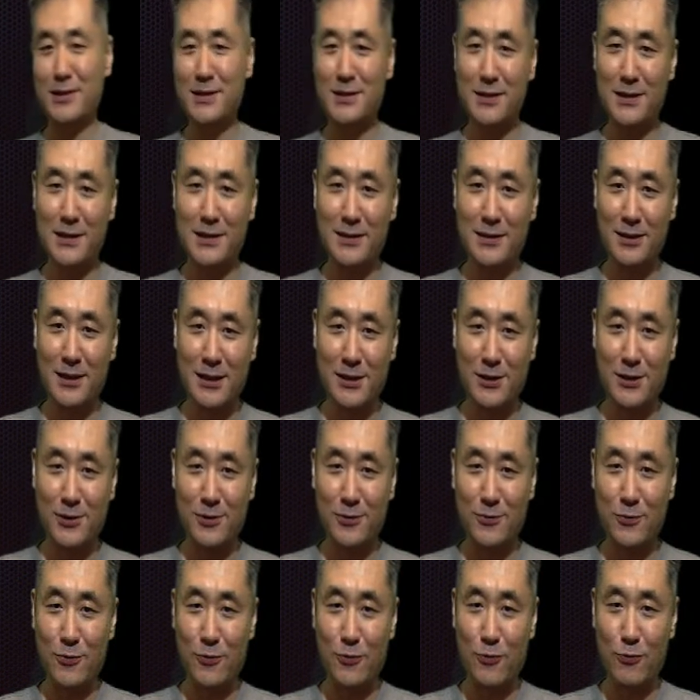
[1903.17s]
is
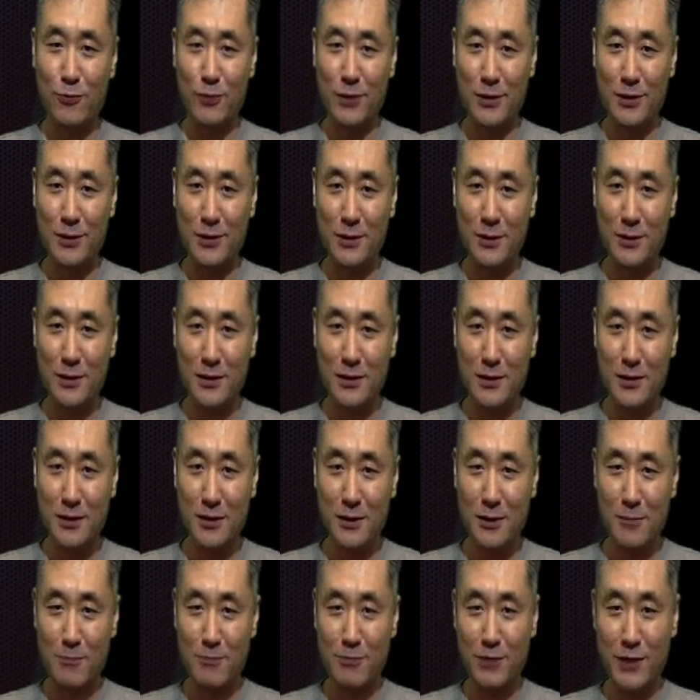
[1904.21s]
extension with
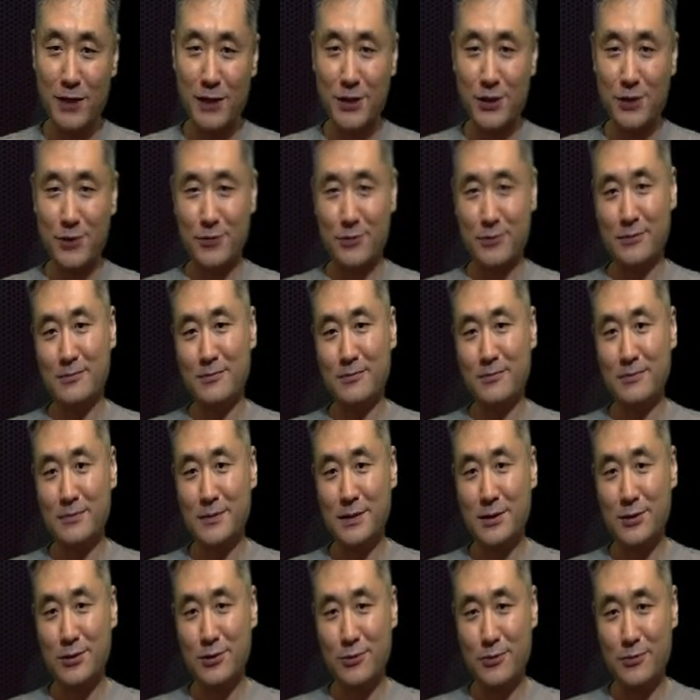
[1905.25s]
compression.
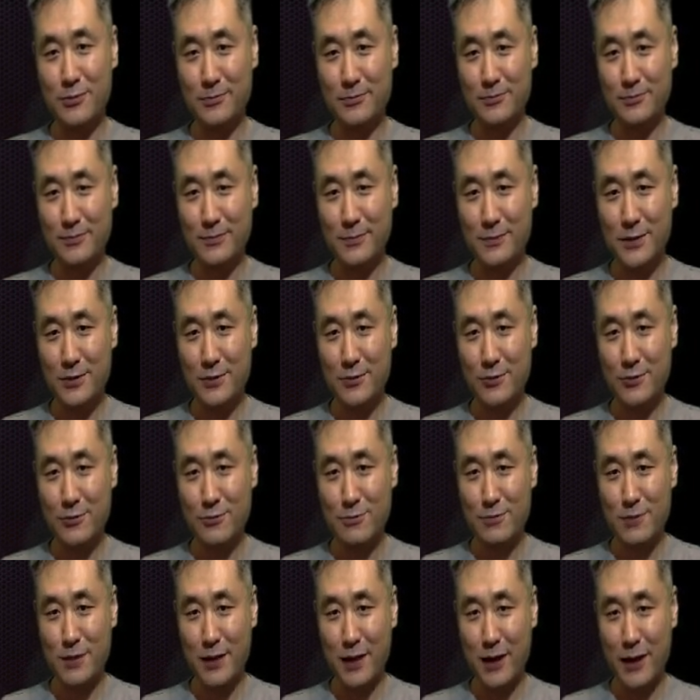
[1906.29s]
So
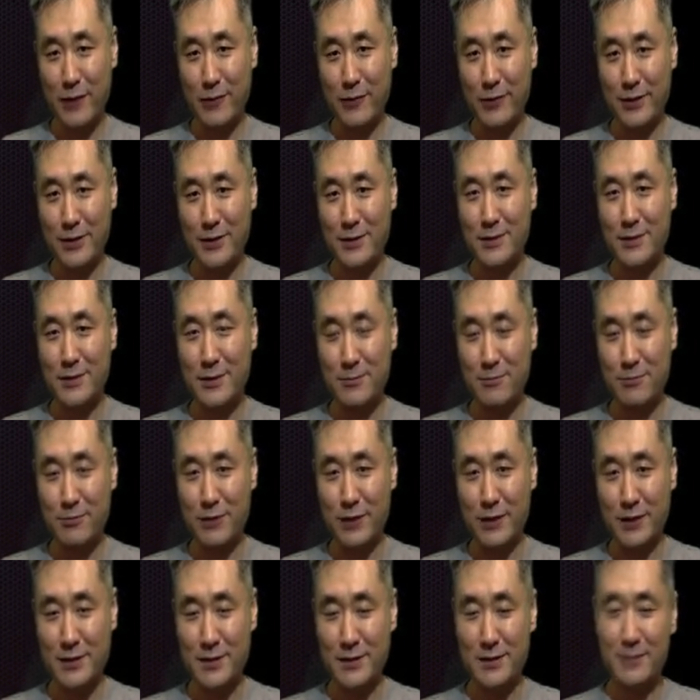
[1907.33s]
Lumbar area is
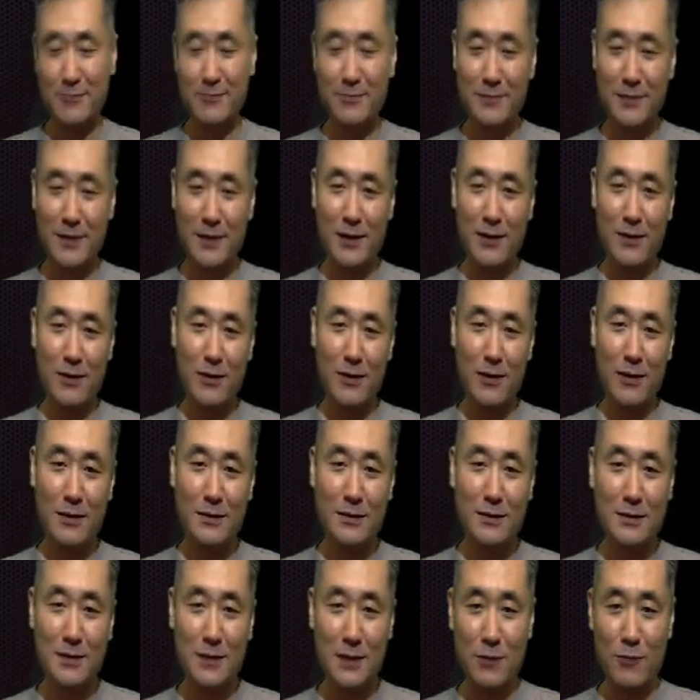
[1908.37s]
compressed.
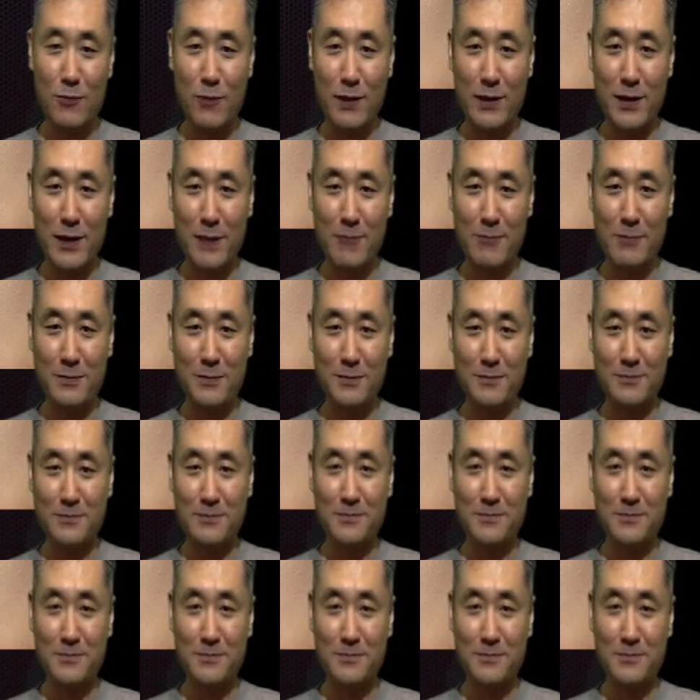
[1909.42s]
Then what happened?